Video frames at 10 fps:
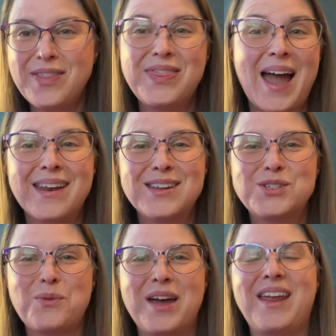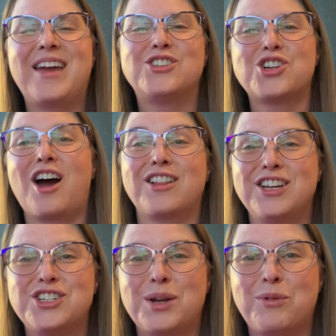That is what a
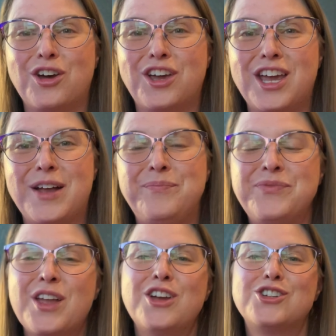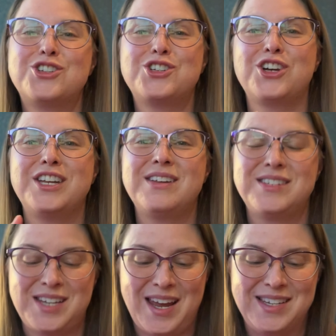chocolate chip cookie should
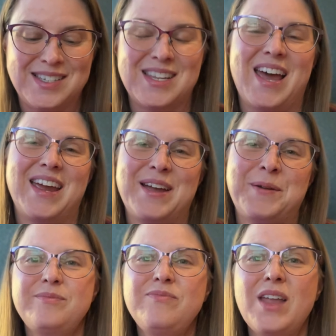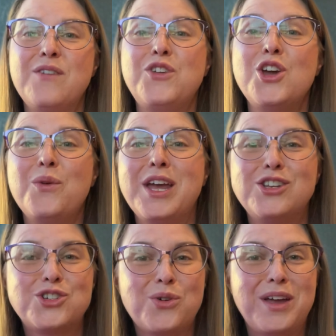taste like. If you
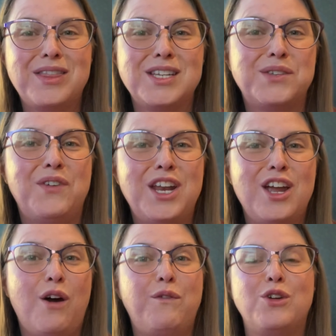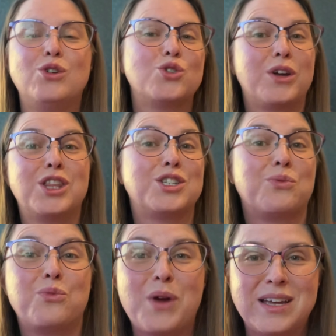enjoyed this video, if you enjoyed this
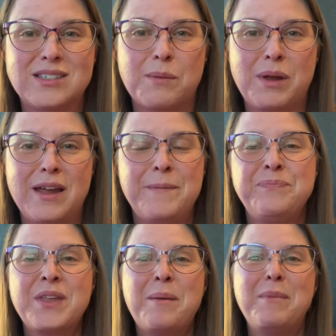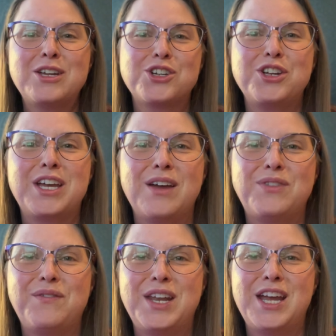recipe, make sure you give
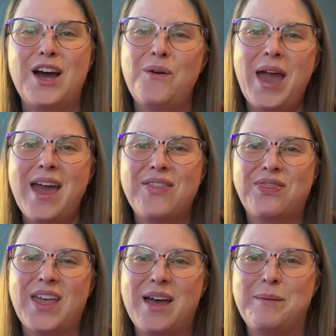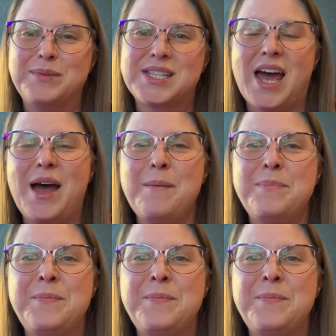the video a thumbs up.